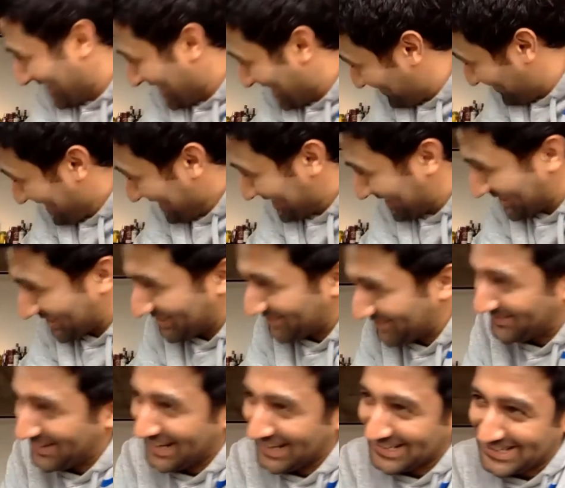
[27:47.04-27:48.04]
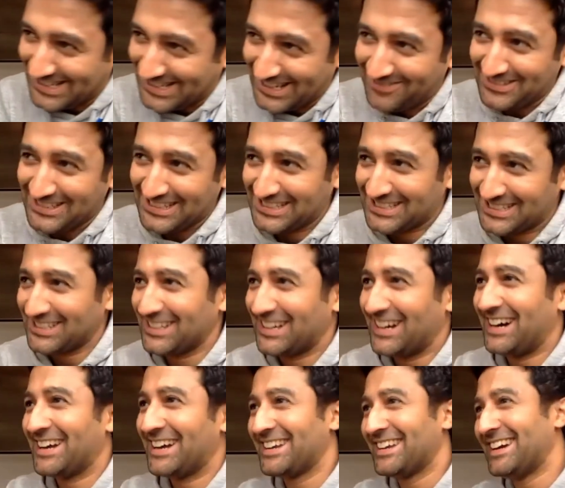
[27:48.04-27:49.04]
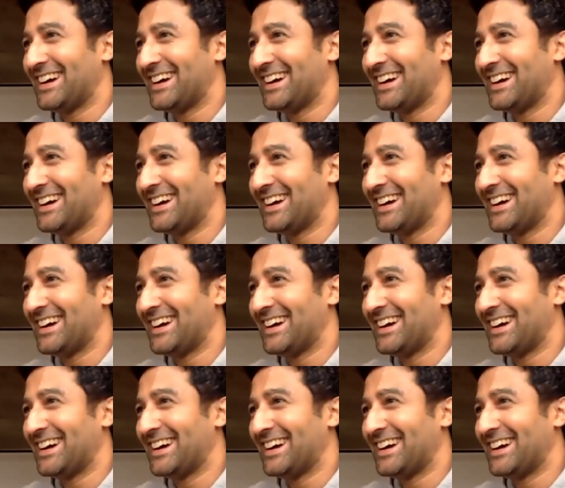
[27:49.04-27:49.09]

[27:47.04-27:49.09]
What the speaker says: that means so much. That means a lot.